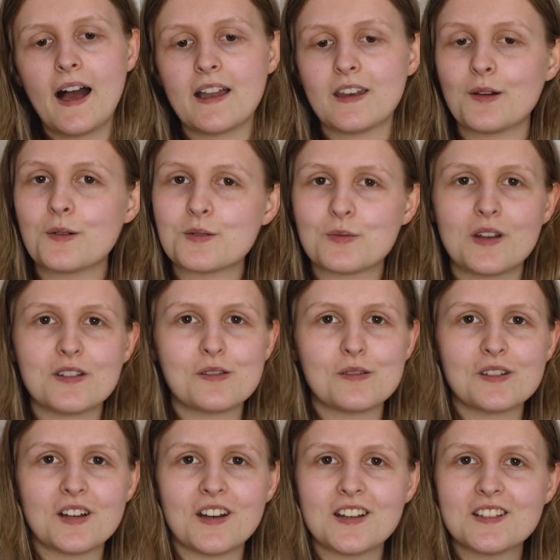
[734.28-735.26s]
And I was way too
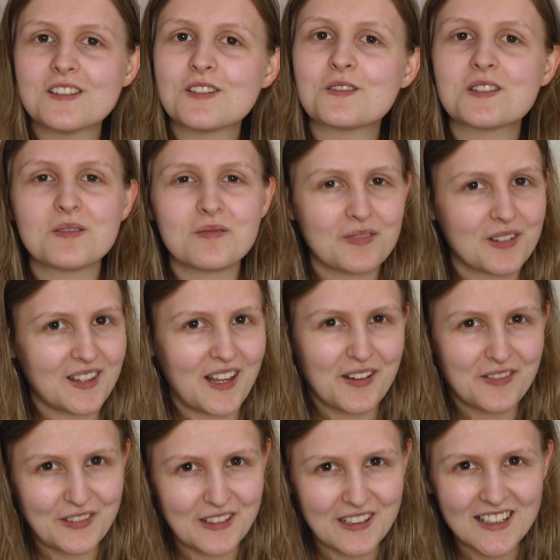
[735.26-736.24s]
tired to do something
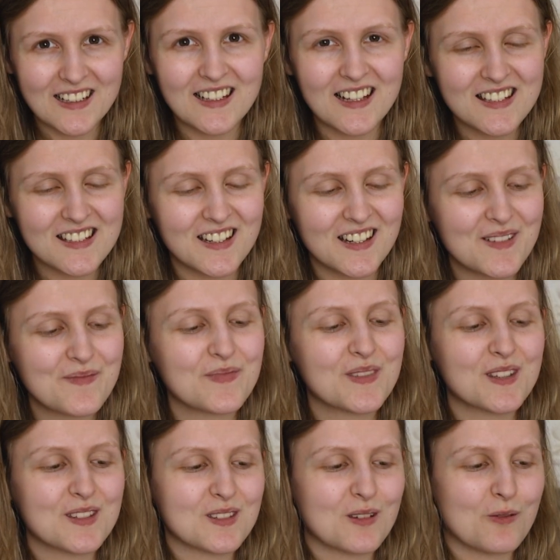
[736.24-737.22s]
that fiddly last night,
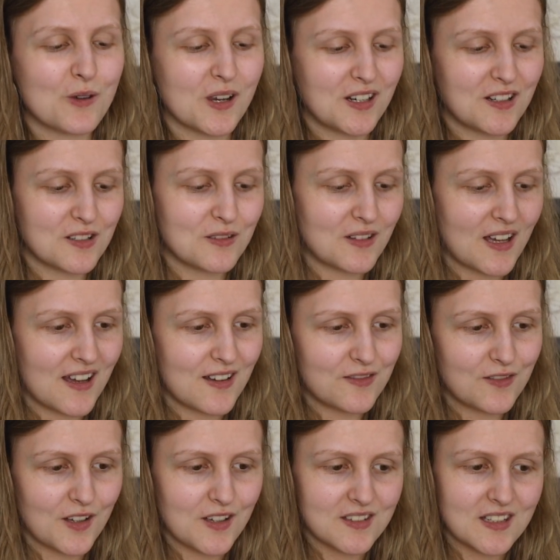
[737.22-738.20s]
so we're going to do that
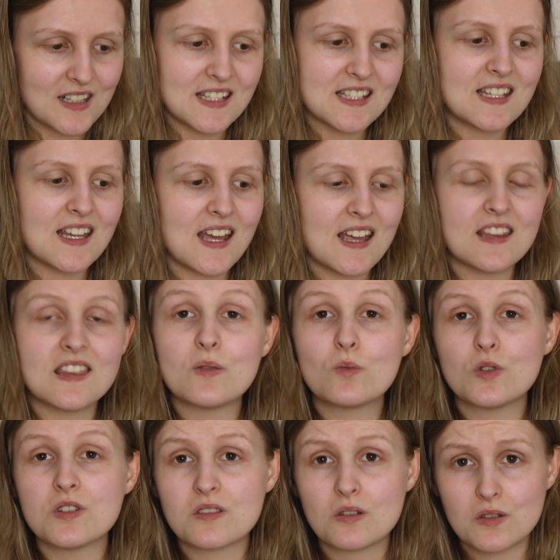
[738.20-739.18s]
first thing today, and then
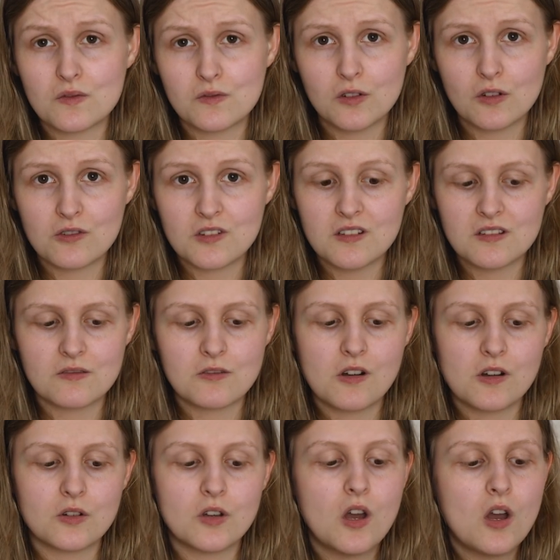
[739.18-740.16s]
once those flourishes are
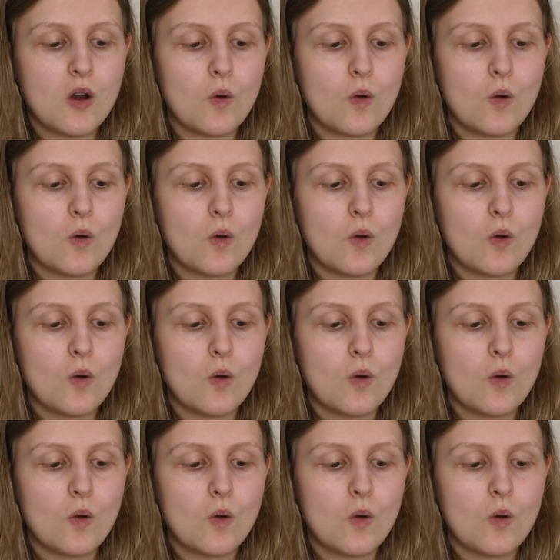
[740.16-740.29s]
on,